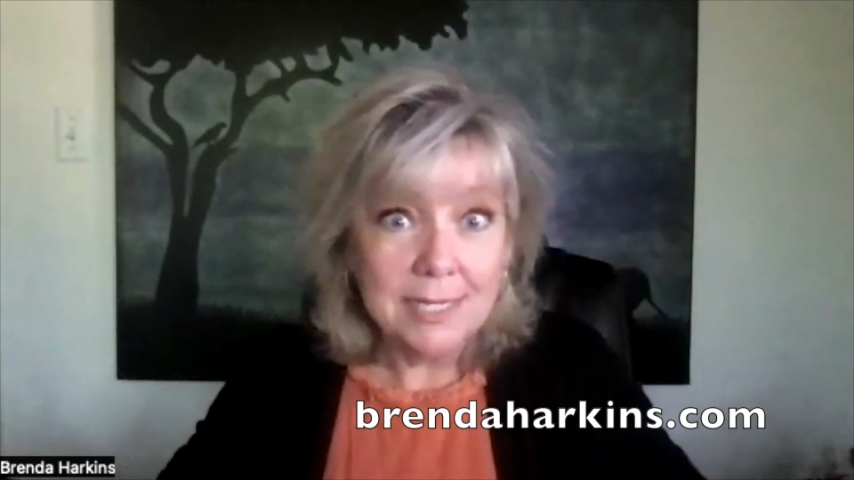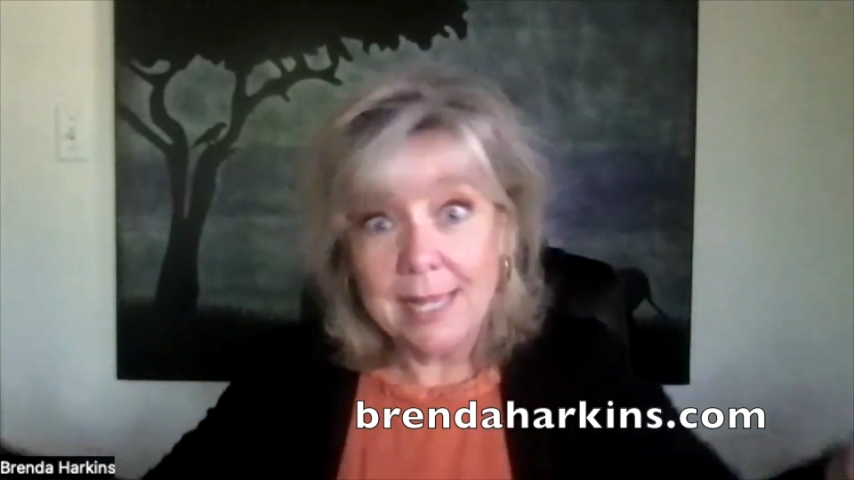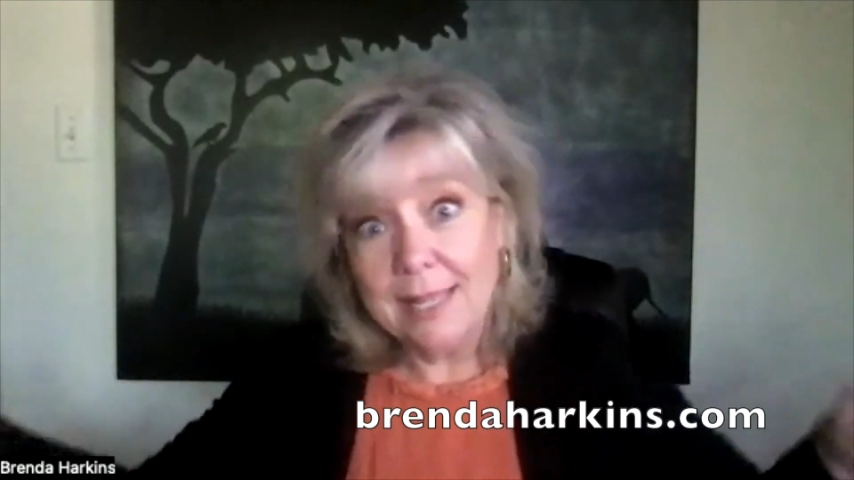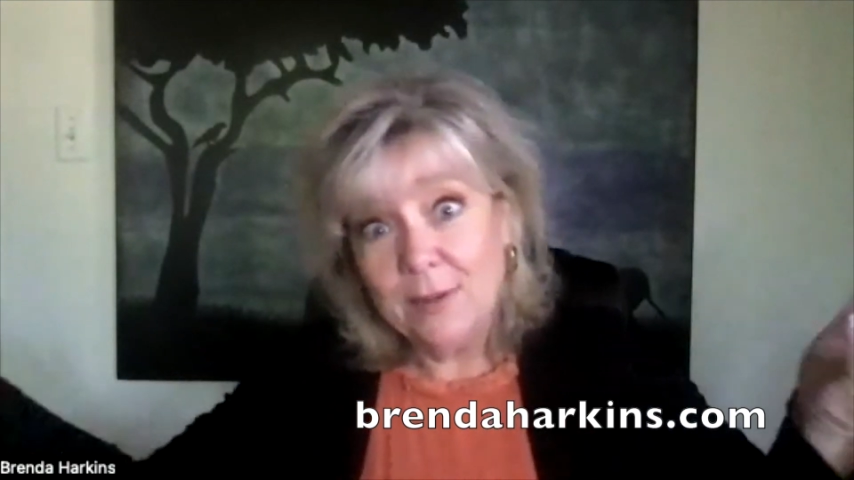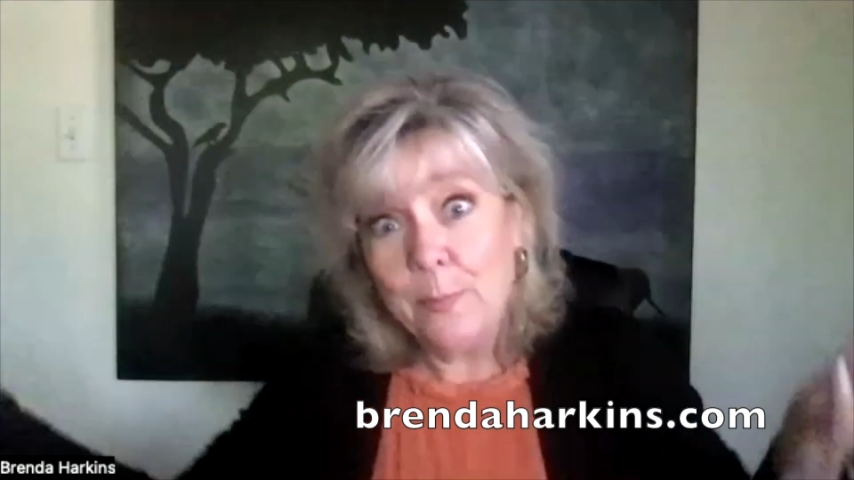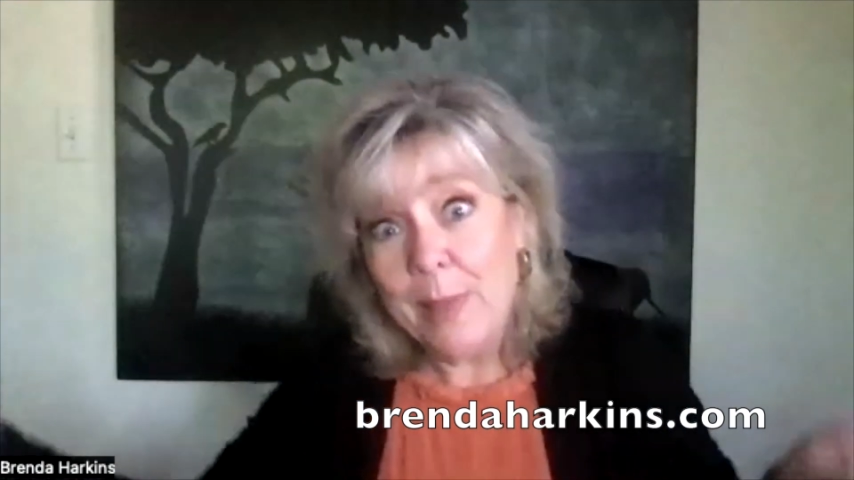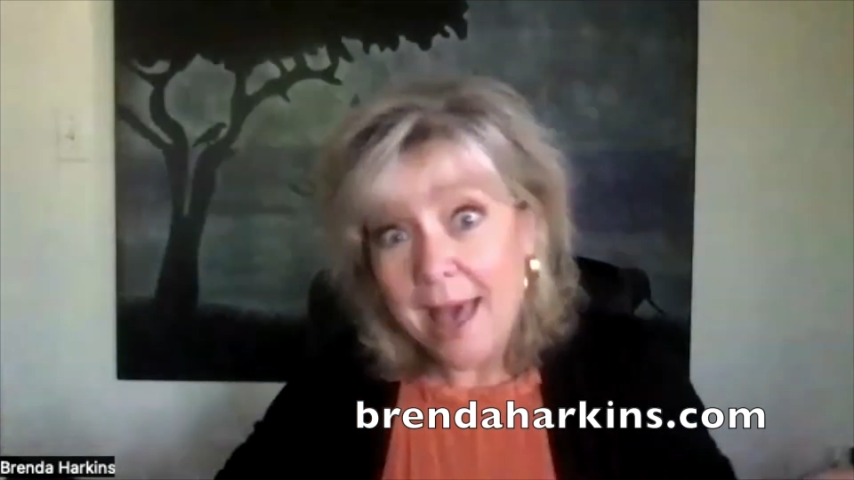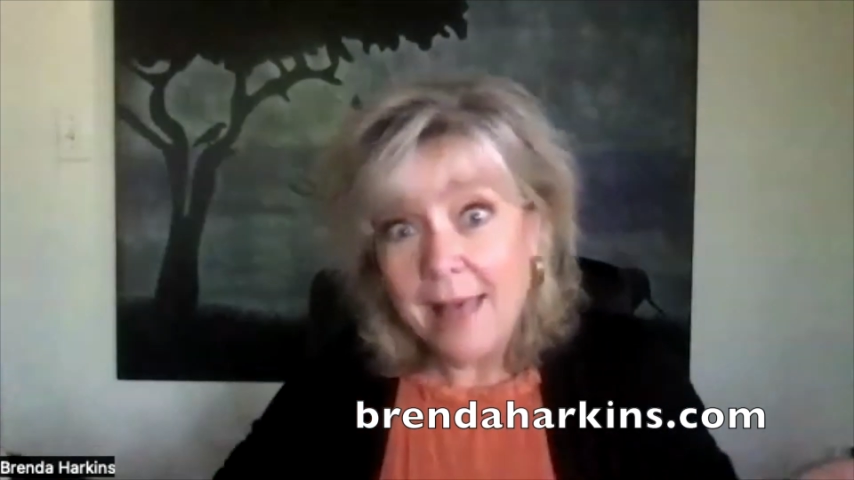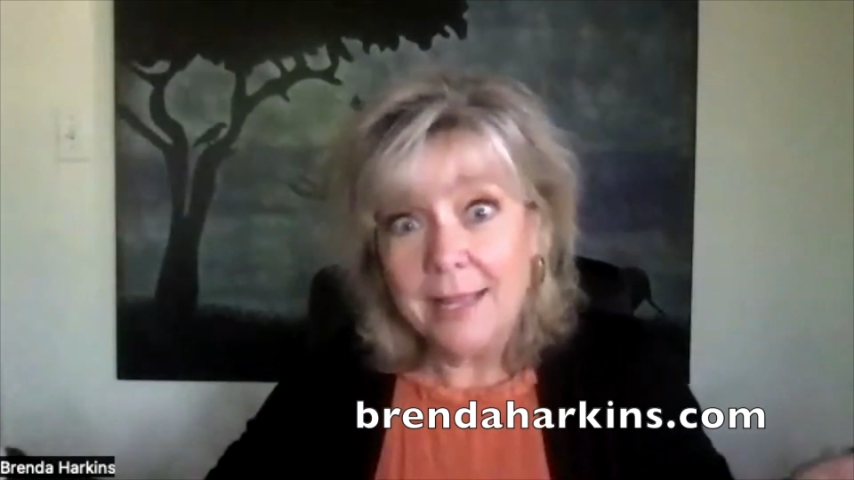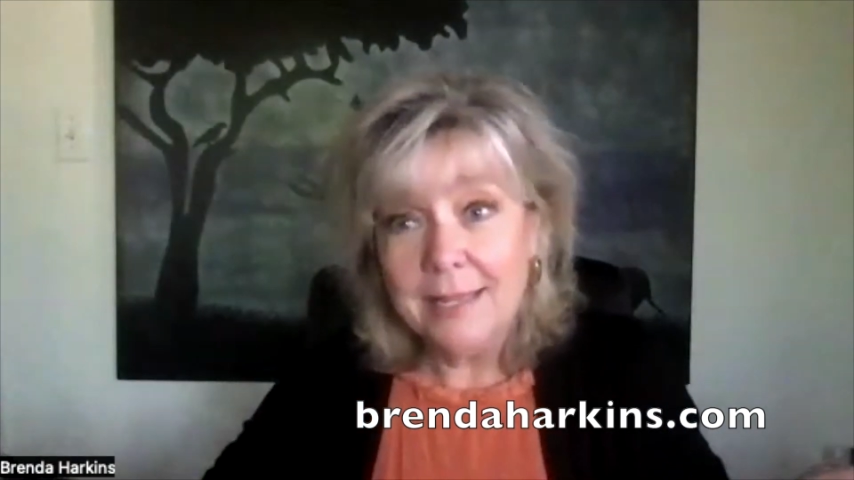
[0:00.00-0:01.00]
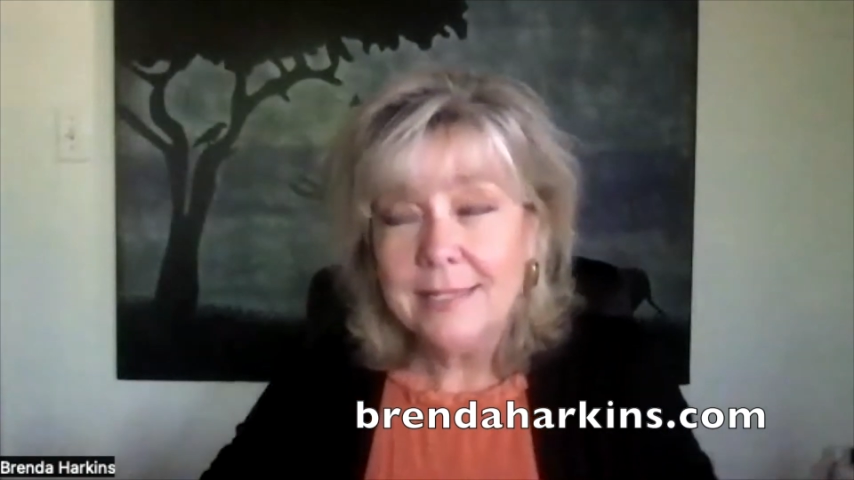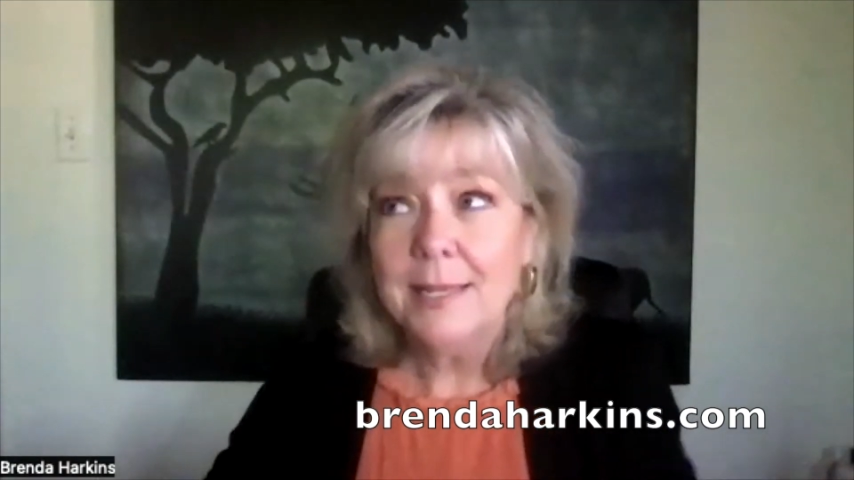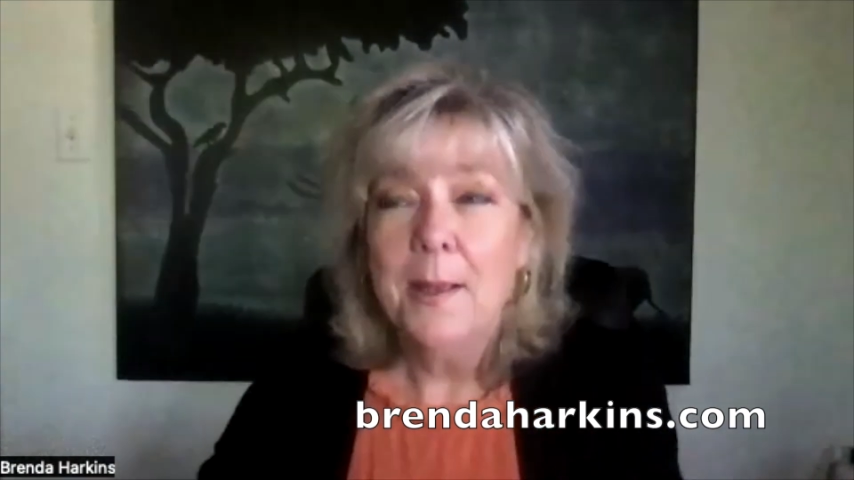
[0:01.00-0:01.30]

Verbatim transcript: I live in a palace.